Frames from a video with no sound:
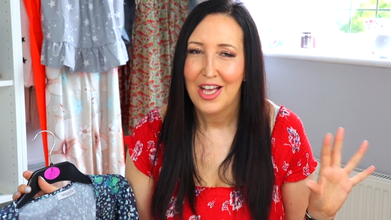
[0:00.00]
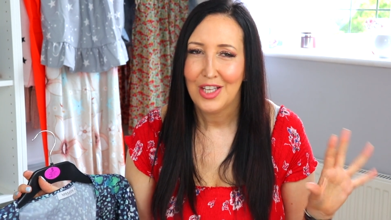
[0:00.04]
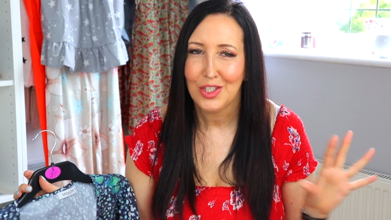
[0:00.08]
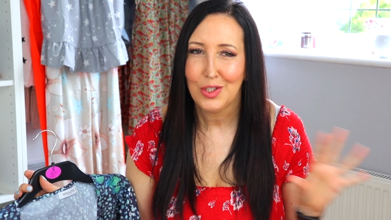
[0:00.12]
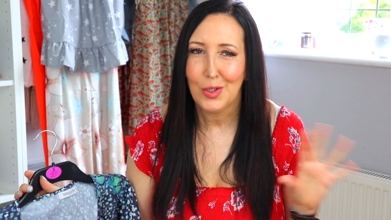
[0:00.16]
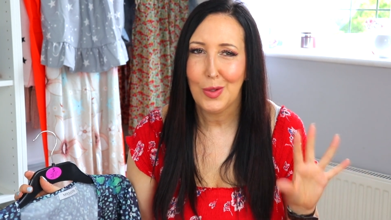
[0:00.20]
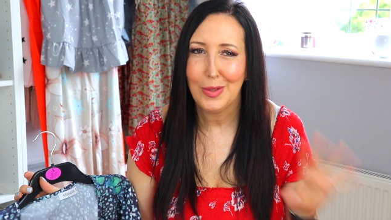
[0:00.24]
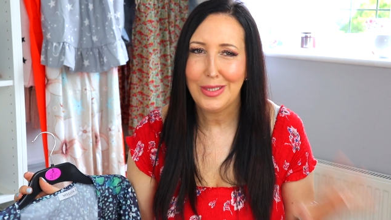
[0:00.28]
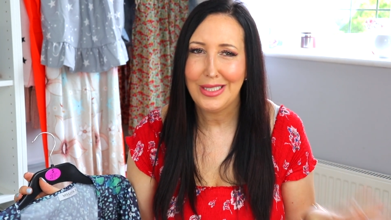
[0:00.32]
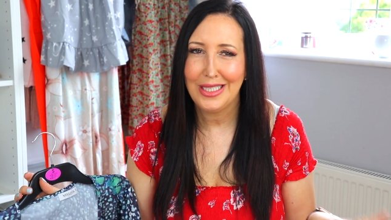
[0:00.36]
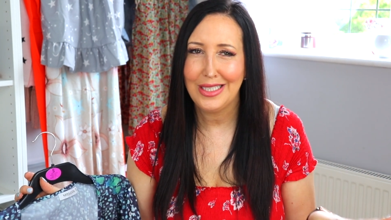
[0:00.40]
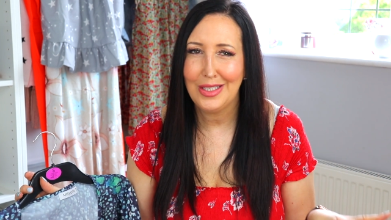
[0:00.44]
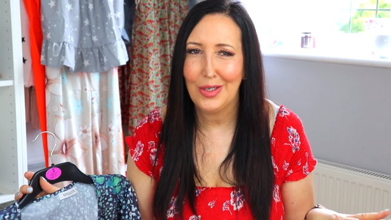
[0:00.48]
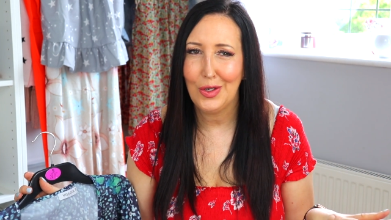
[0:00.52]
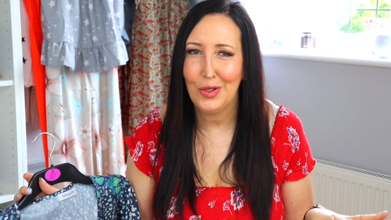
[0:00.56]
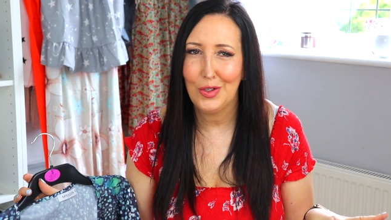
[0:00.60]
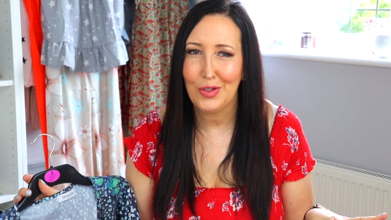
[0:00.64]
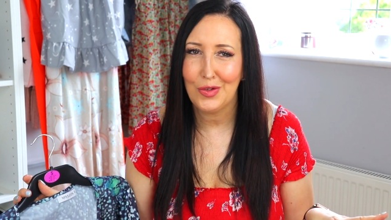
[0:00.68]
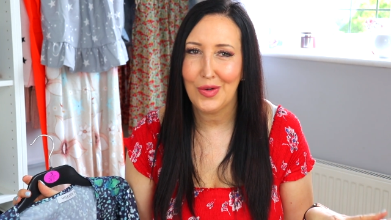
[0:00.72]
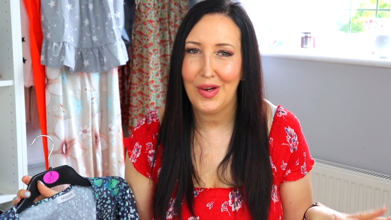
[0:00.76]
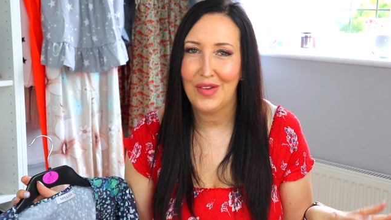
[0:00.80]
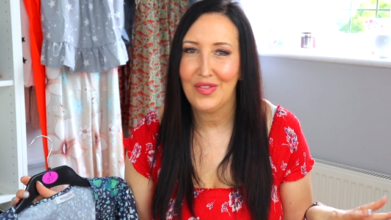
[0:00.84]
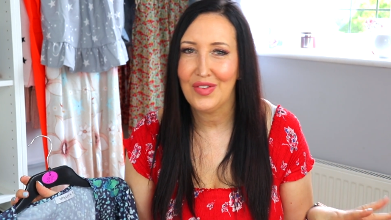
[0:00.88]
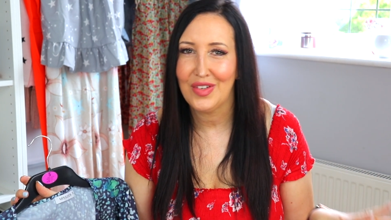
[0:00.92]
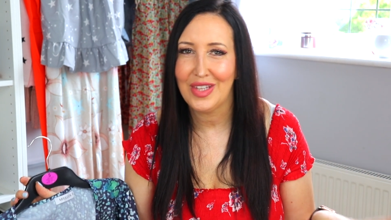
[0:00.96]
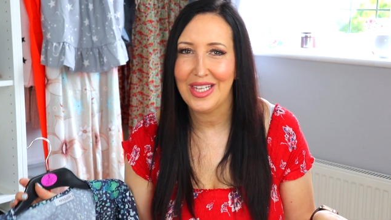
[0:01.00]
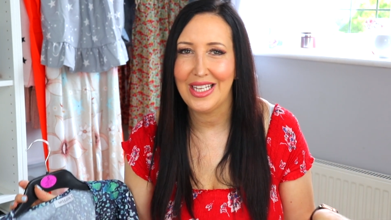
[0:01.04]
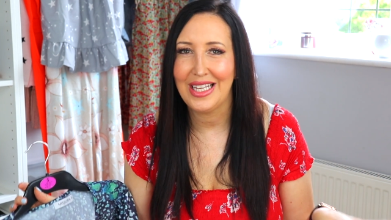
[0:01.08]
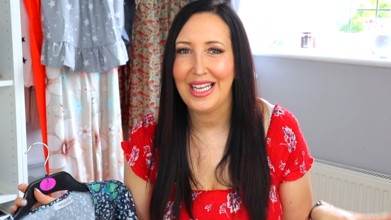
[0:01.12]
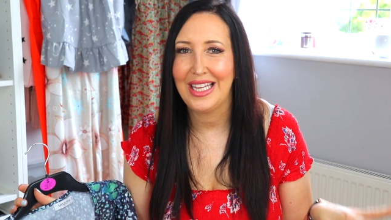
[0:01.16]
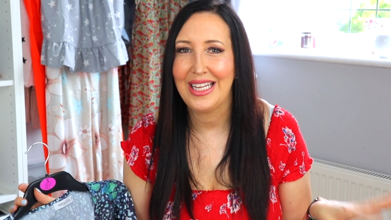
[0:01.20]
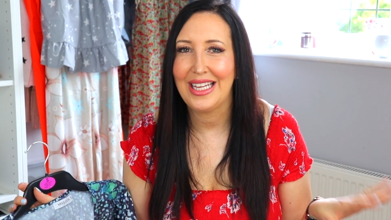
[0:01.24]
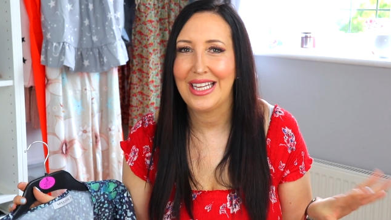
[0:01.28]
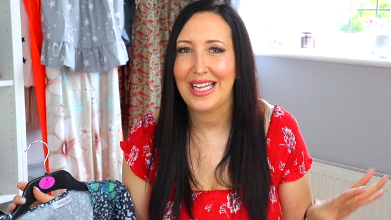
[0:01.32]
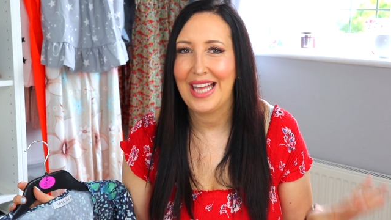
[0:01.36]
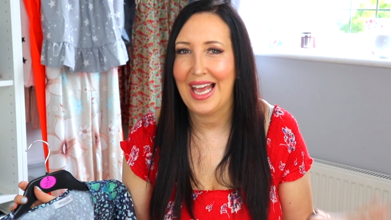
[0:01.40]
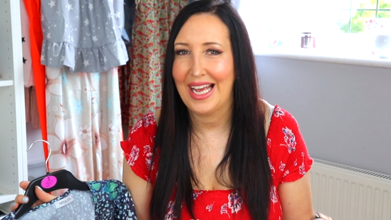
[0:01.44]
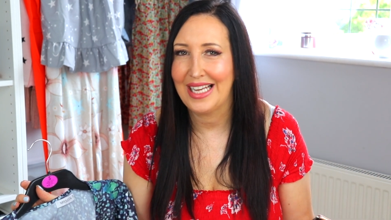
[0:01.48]
So I did order everything
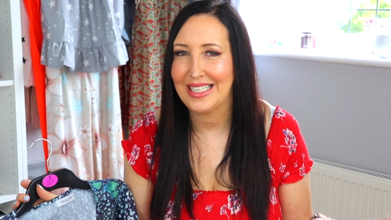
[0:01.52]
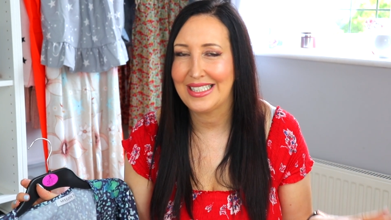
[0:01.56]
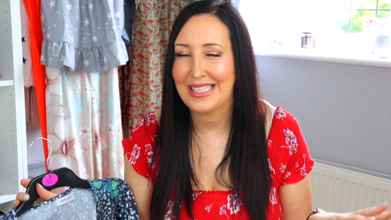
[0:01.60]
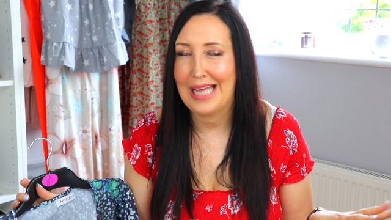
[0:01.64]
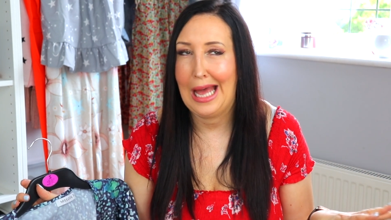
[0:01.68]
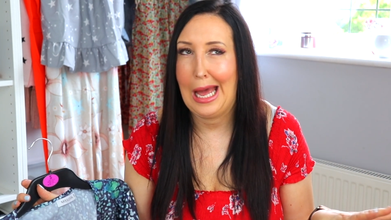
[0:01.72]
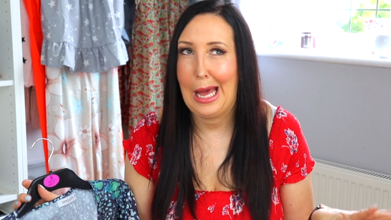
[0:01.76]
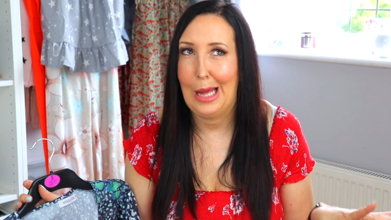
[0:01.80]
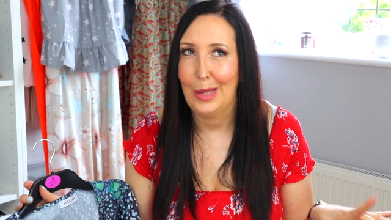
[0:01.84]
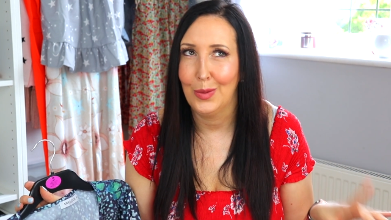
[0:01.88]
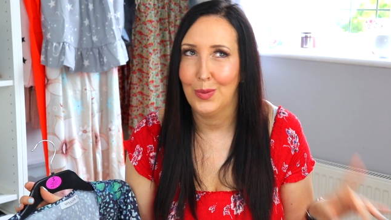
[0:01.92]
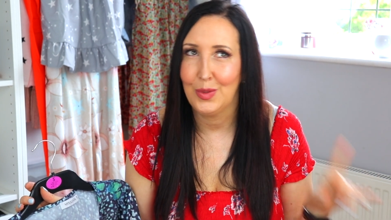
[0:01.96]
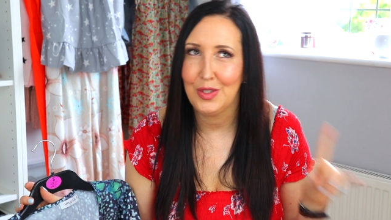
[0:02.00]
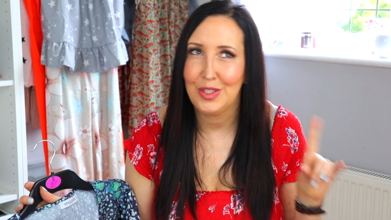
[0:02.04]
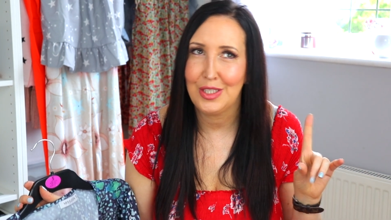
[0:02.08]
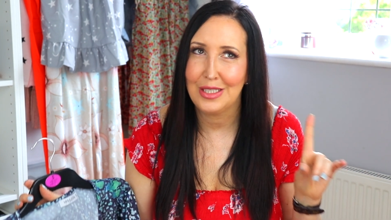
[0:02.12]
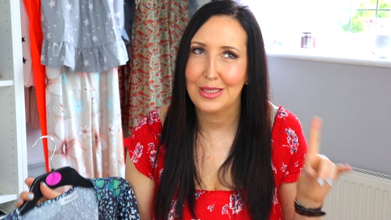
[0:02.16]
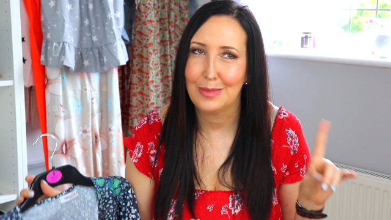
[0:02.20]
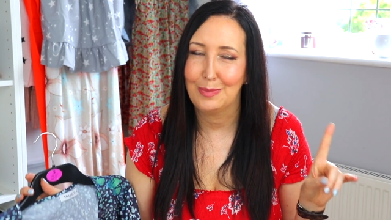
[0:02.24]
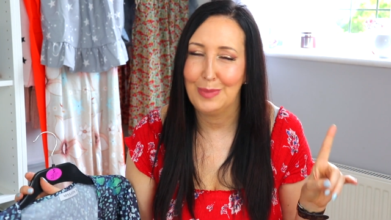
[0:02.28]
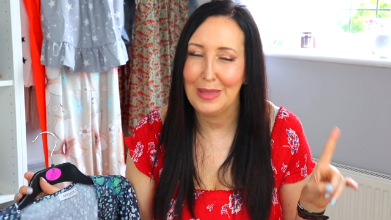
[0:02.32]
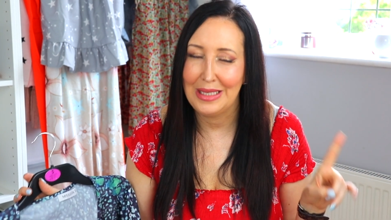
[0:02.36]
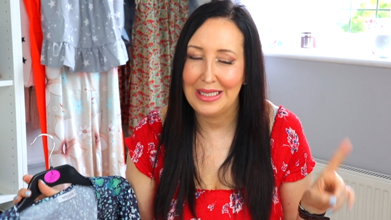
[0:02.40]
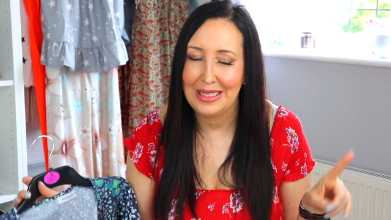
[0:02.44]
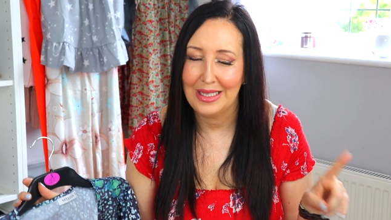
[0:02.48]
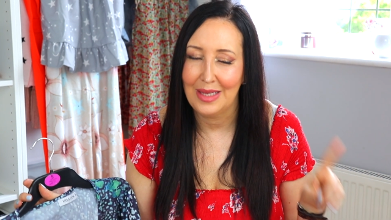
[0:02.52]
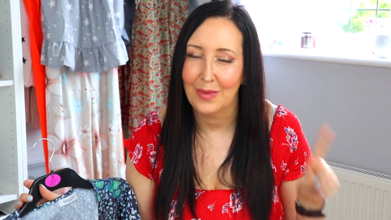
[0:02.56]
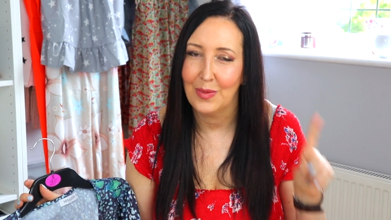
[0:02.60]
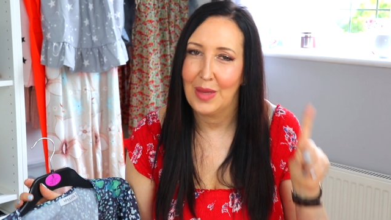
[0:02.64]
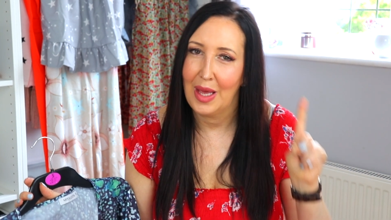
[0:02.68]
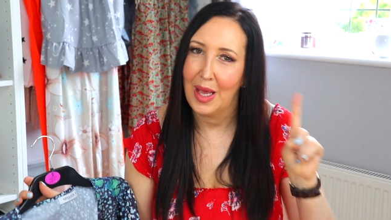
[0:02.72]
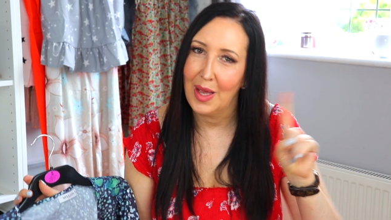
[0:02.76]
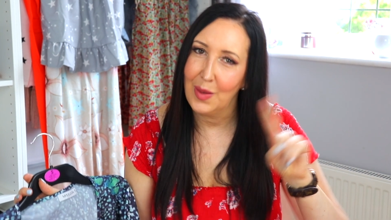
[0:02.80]
in an XL, which has been,